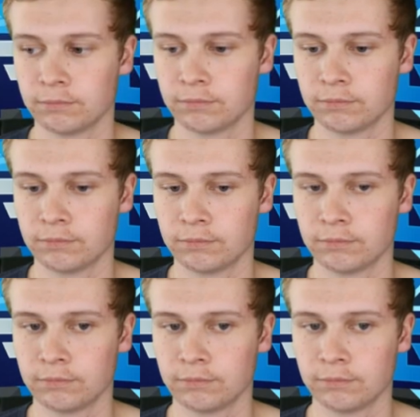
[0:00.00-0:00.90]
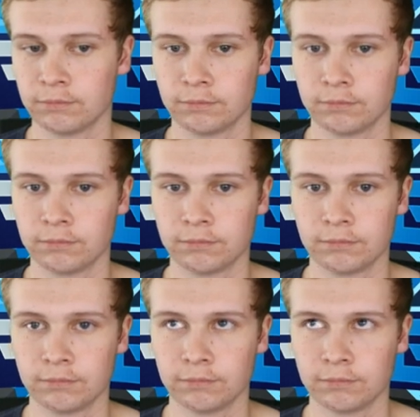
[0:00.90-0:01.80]

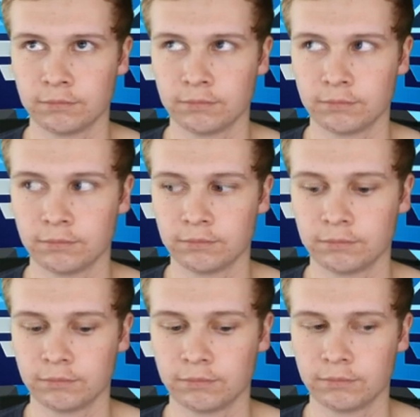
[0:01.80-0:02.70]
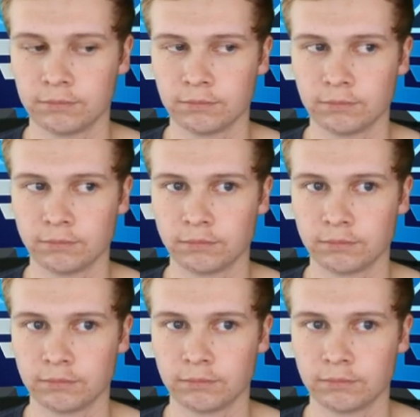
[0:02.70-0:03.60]

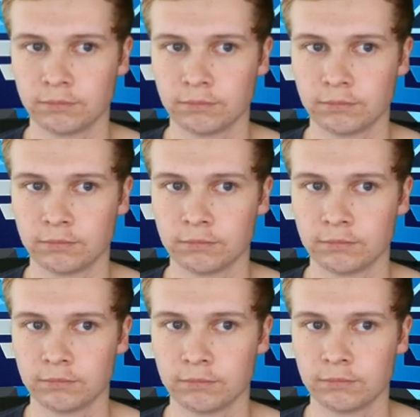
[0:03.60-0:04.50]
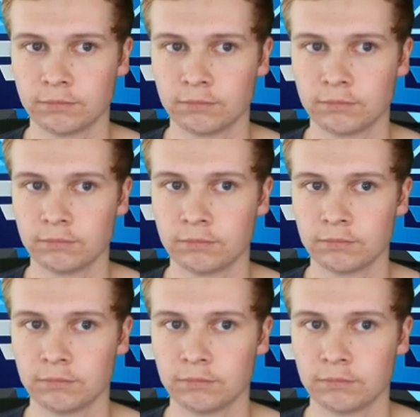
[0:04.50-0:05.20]
(no one is talking)